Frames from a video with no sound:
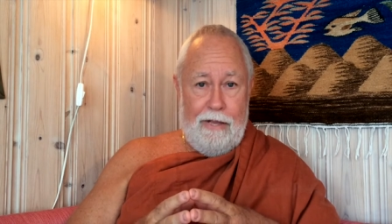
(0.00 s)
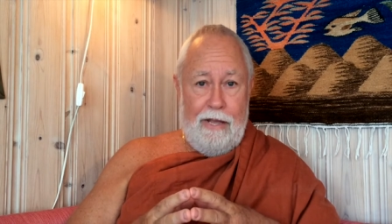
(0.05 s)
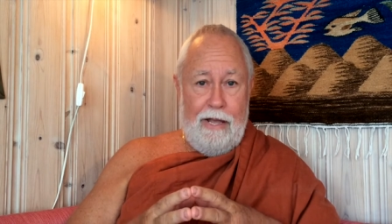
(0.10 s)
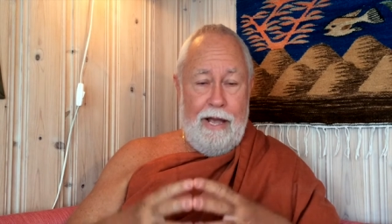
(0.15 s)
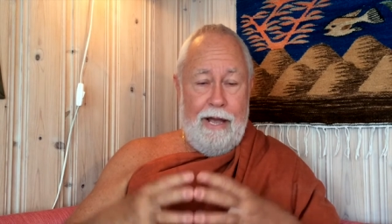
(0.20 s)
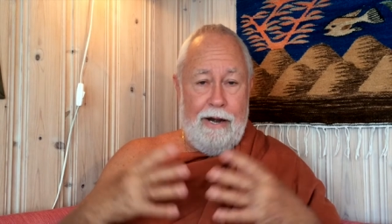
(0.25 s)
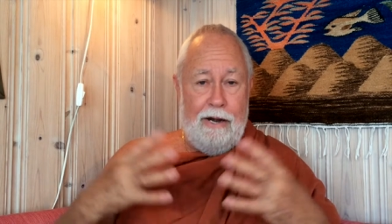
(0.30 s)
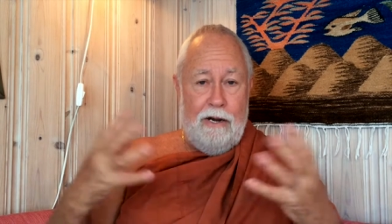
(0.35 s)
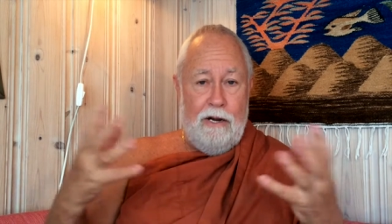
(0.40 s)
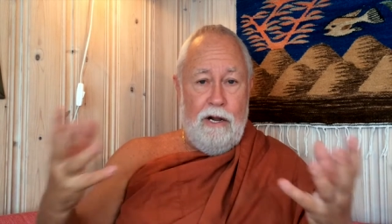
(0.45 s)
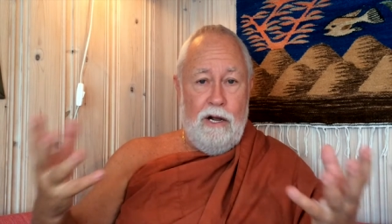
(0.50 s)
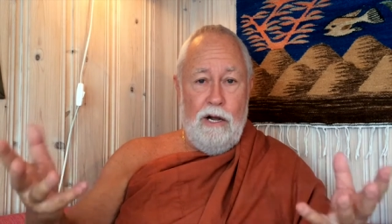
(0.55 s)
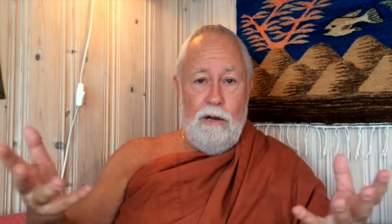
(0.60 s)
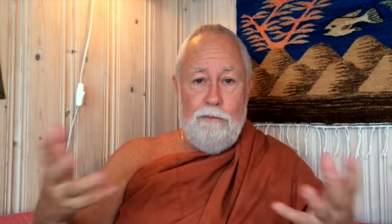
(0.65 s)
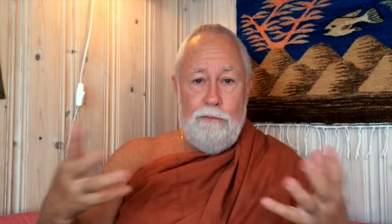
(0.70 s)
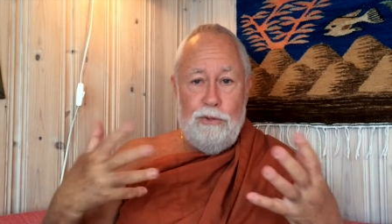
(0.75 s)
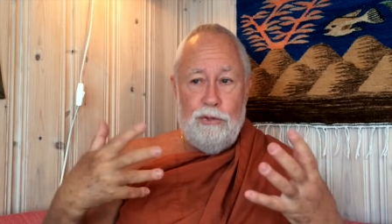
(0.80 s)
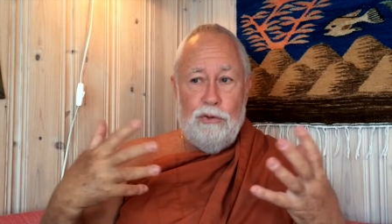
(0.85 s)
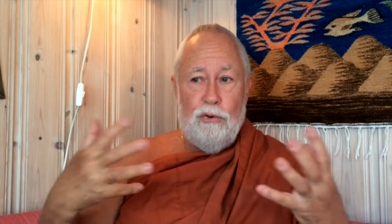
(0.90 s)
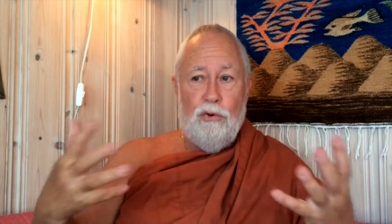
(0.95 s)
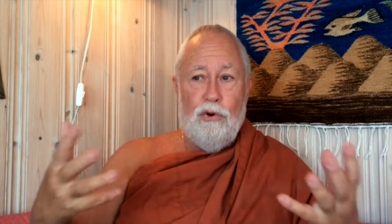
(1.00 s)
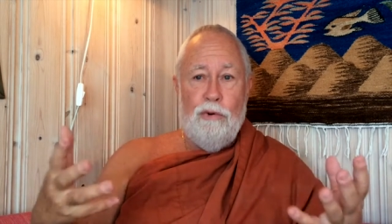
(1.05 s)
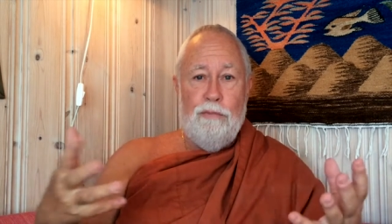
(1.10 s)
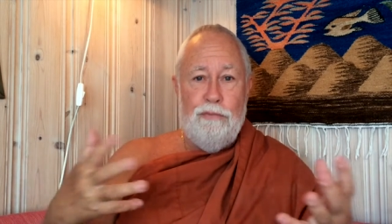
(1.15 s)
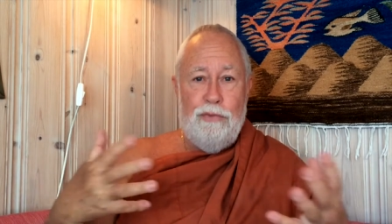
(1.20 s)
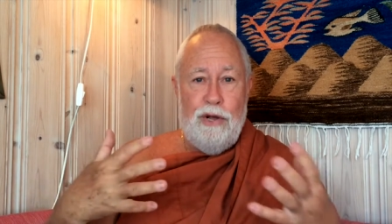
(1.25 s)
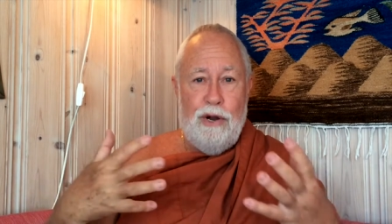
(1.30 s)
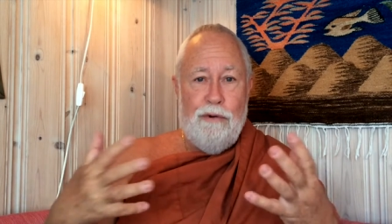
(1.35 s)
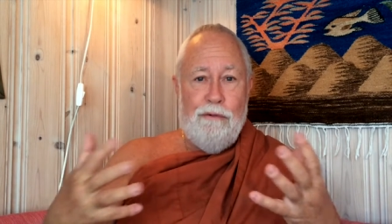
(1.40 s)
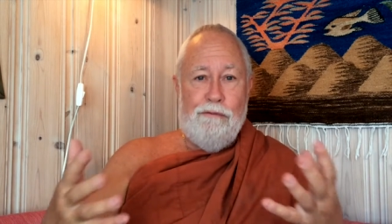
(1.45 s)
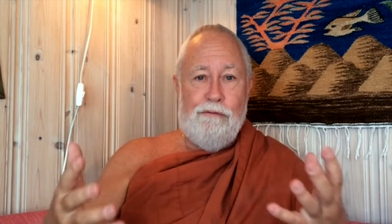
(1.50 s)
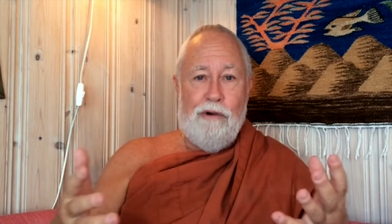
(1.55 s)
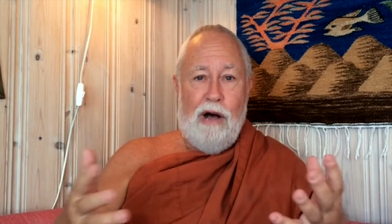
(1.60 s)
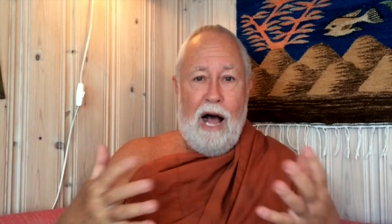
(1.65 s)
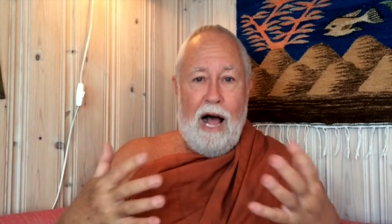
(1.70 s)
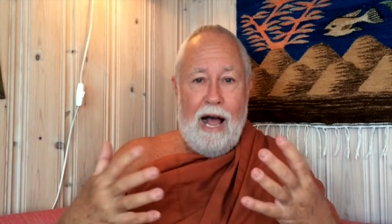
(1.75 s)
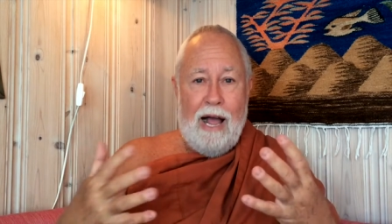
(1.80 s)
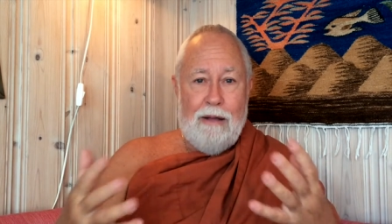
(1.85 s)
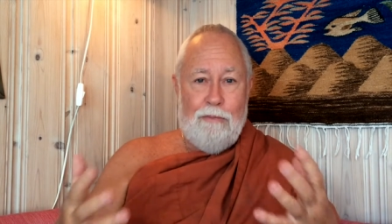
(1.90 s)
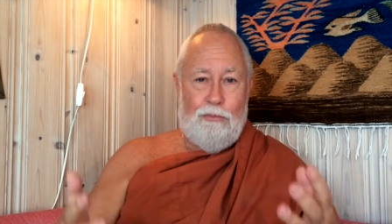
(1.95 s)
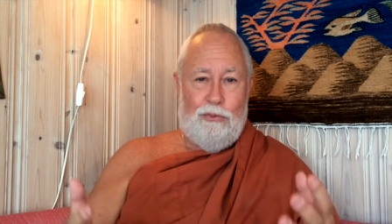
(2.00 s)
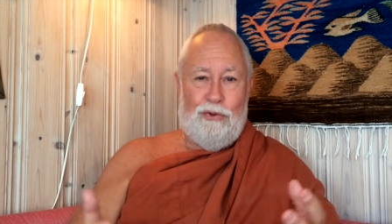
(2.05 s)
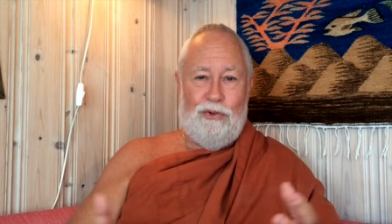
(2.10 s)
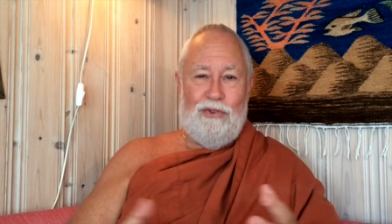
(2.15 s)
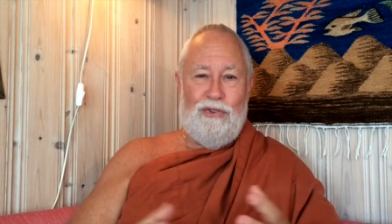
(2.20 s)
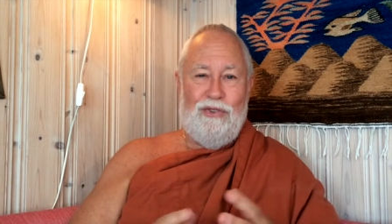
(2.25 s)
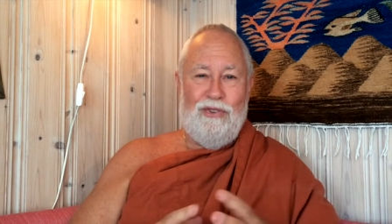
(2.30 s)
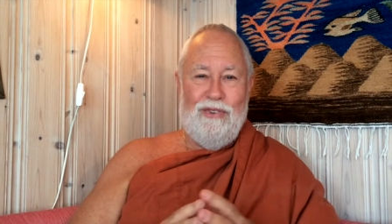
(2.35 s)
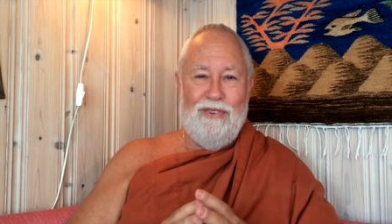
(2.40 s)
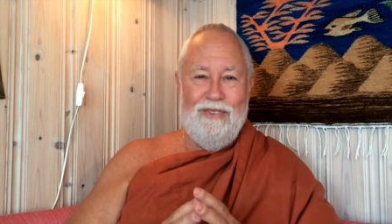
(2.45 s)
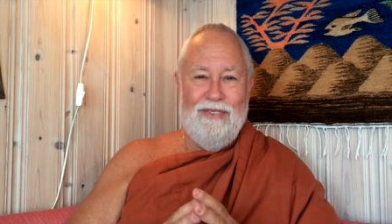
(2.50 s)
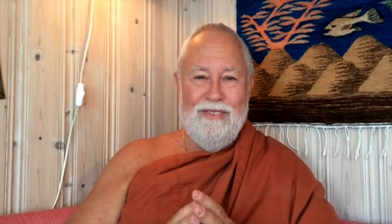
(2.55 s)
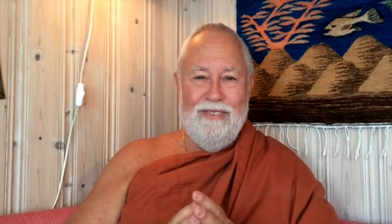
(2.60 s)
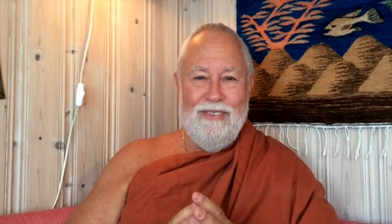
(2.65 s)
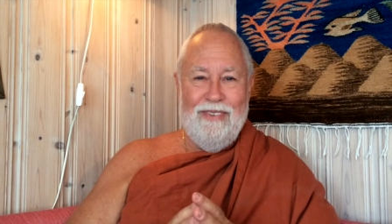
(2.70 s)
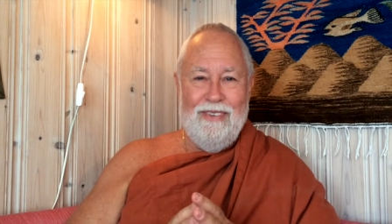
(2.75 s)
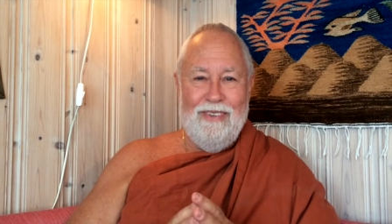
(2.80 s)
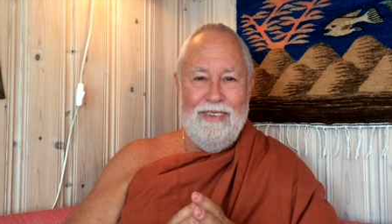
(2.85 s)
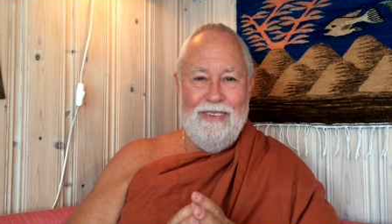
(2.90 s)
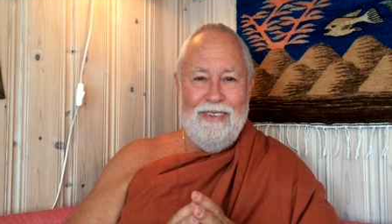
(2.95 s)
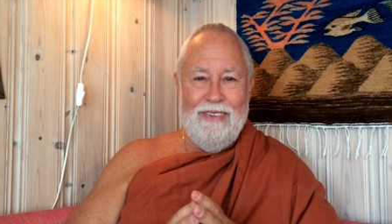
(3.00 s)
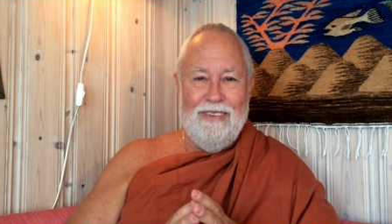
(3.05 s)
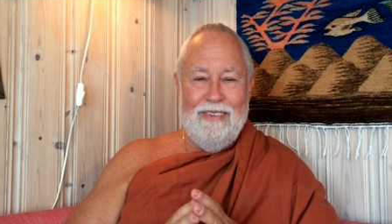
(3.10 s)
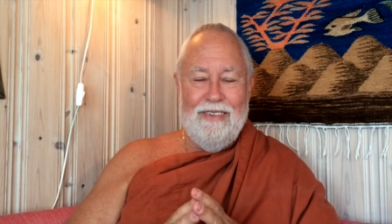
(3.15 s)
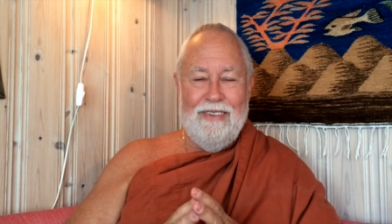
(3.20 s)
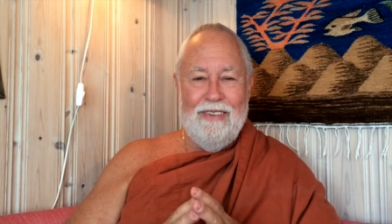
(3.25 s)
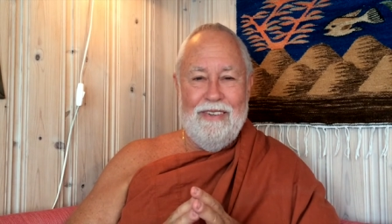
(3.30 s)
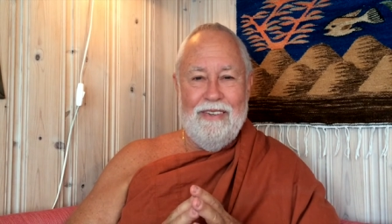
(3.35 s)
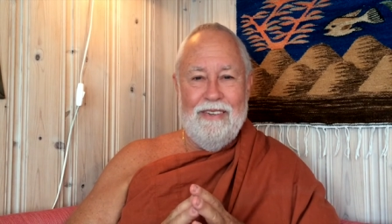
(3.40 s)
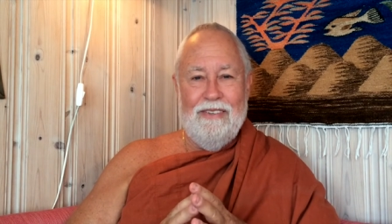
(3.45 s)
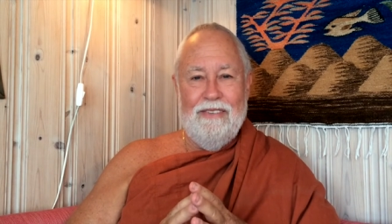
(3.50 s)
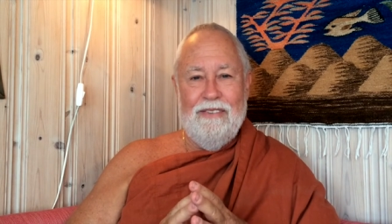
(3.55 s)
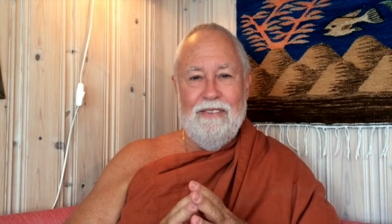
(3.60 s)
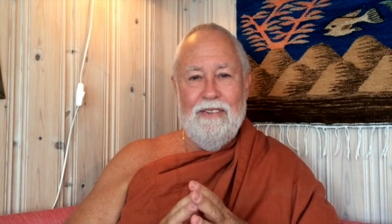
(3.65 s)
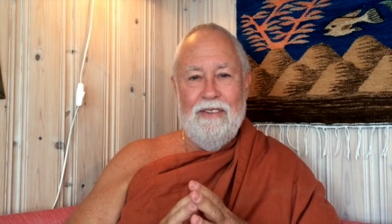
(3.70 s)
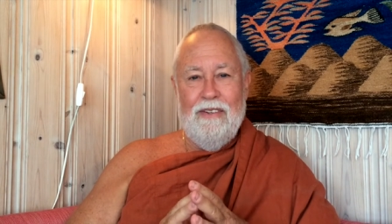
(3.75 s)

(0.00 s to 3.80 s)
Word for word: and absorb their vibes, huh,